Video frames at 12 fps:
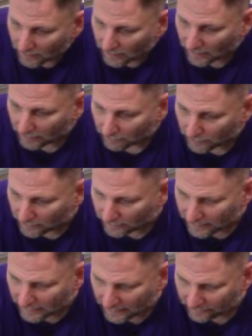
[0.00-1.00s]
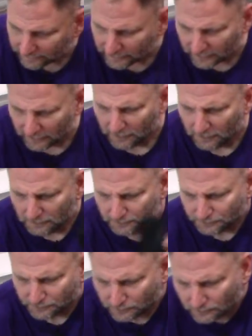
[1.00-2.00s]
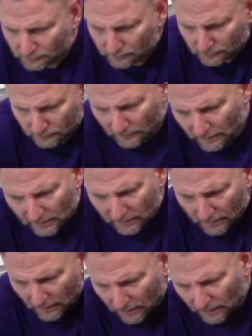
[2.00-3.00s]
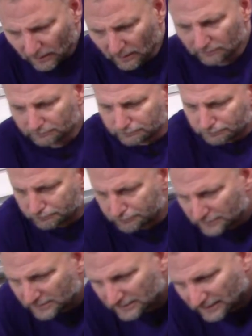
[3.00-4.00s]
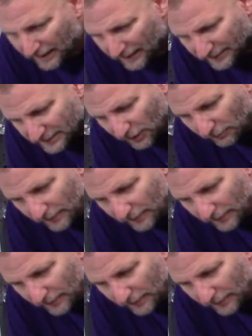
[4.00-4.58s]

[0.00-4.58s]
I really have to kind of tilt my